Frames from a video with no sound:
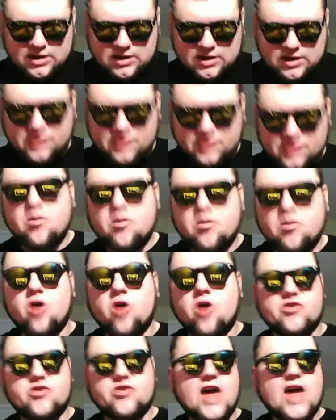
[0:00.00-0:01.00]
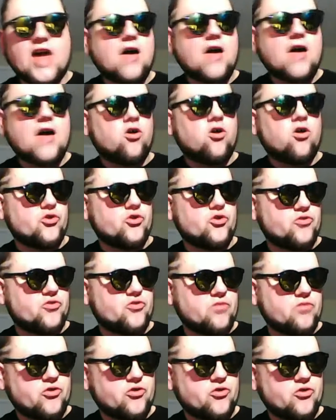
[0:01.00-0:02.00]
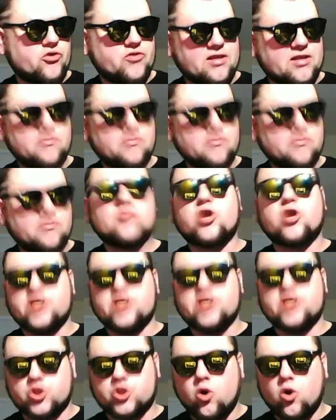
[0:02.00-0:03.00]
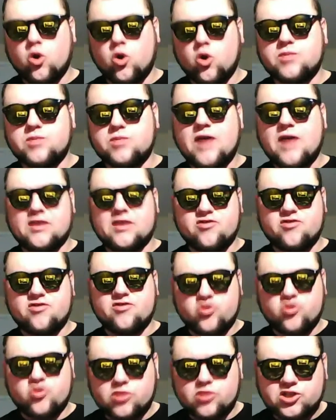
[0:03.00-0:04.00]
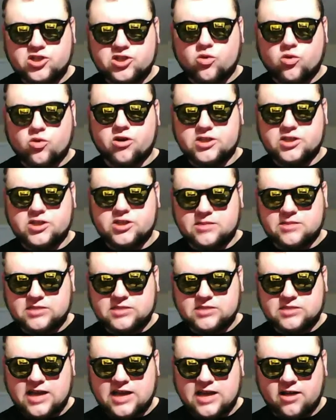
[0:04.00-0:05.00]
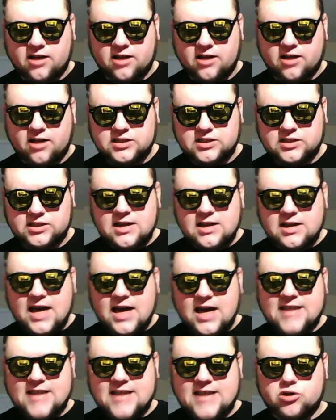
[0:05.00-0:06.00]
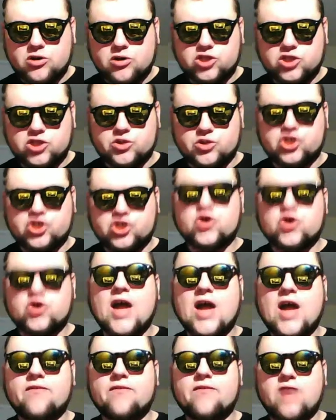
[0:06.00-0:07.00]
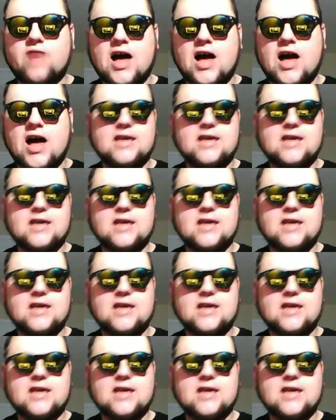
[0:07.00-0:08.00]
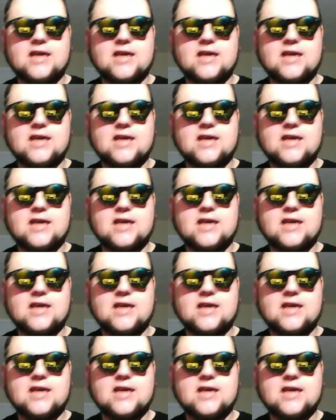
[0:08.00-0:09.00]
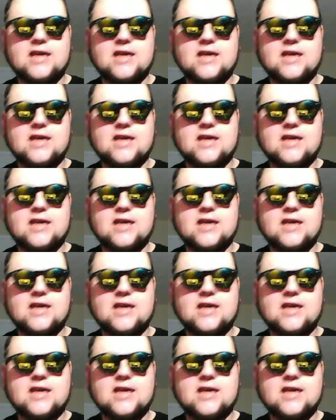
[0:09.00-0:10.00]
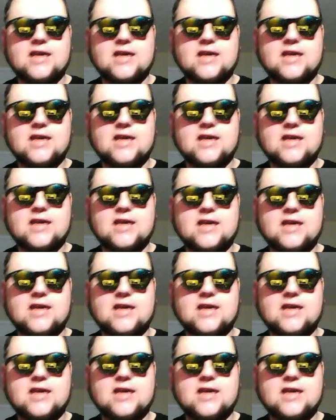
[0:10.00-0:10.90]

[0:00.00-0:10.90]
small scale, or it's much more controlled by the consumers and the workers themselves, as opposed to a stratified government and corporate led system. Does that sound right to